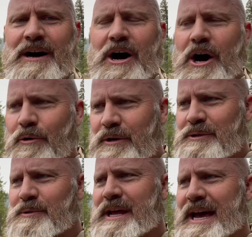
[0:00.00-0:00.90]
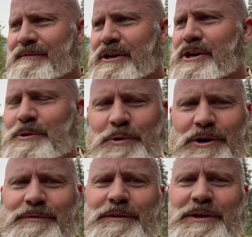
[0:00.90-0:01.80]
Always would have a good
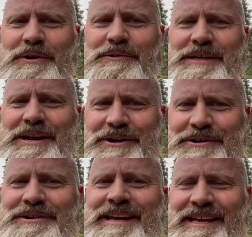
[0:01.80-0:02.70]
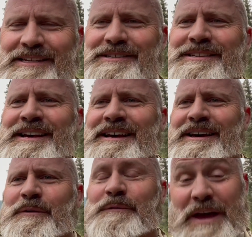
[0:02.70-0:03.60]
word for those that earned his
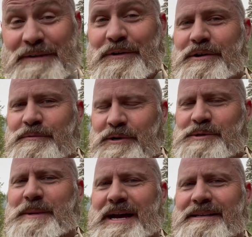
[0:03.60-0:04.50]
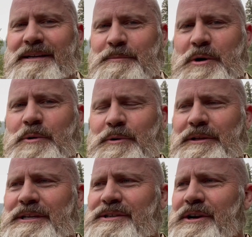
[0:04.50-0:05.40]
favor and respect, and
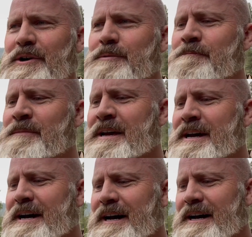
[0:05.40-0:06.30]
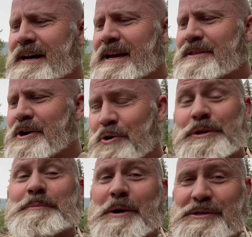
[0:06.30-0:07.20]
appropriately so. Uh, and the
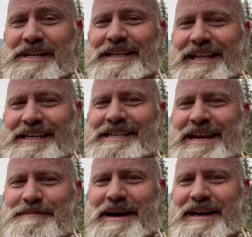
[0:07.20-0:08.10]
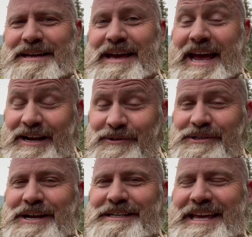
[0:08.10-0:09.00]
only person I let tape my ankles
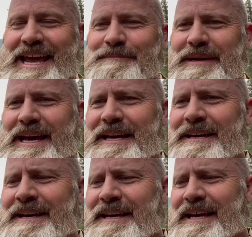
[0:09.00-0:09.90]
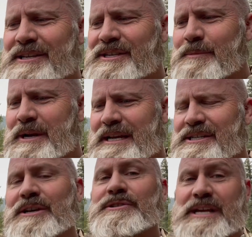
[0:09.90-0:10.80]
on game day is someone I
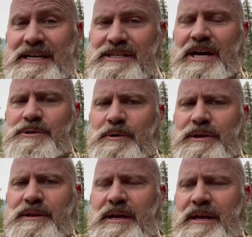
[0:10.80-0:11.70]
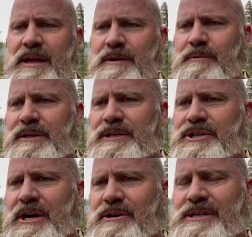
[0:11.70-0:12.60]
still stay in touch with and, and, and really
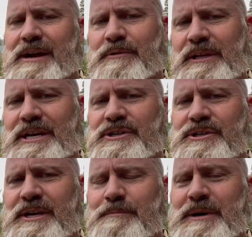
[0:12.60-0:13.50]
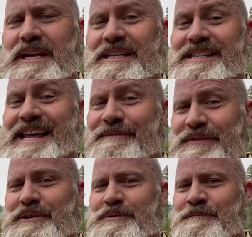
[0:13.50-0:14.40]
cherish that relationship. But his
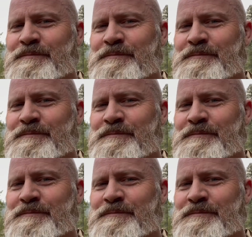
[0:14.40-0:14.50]
nephew